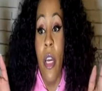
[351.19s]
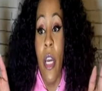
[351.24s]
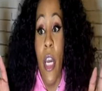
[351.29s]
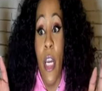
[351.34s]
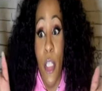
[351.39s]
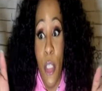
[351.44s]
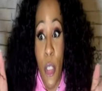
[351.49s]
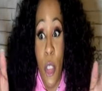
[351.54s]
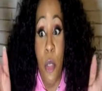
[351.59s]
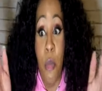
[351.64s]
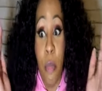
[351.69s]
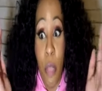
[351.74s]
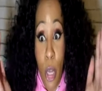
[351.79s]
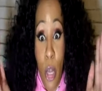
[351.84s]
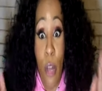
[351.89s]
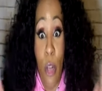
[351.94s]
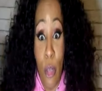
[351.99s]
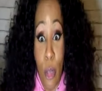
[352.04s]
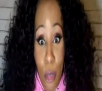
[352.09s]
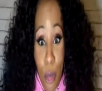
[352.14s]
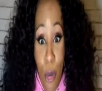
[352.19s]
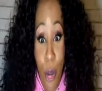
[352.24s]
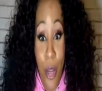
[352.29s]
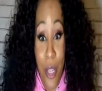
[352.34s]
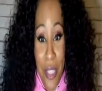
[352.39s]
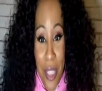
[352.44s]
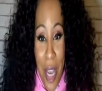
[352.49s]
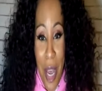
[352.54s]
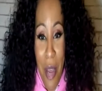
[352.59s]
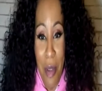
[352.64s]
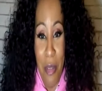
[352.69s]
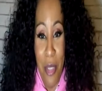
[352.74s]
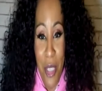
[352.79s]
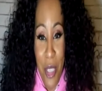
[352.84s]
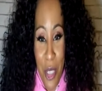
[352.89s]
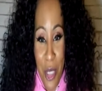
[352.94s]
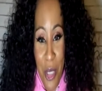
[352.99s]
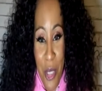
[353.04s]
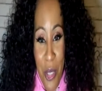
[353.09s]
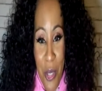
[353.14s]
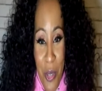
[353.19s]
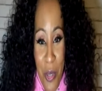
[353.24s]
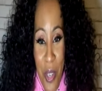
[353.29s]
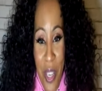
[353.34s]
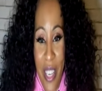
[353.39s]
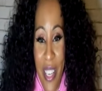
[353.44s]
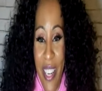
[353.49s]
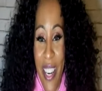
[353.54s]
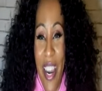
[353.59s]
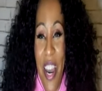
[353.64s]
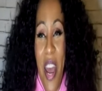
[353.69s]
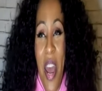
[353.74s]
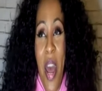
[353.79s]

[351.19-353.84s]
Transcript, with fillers: it took me a long time to do it